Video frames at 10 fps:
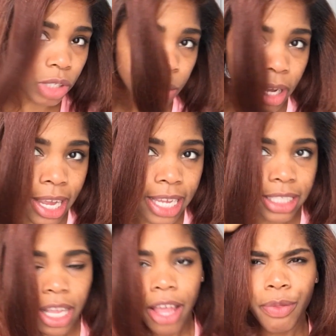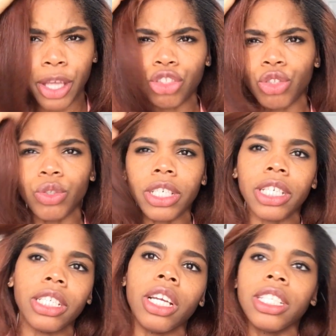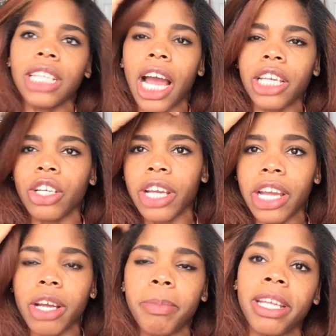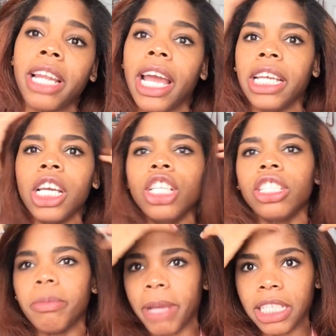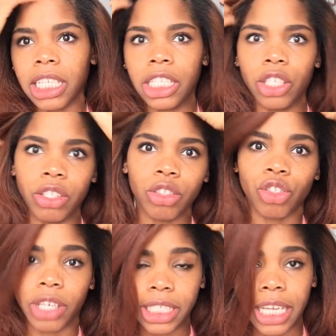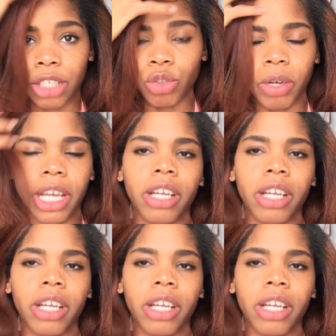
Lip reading: ways that you could tie your hair up at night to maintain your straight and natural hair.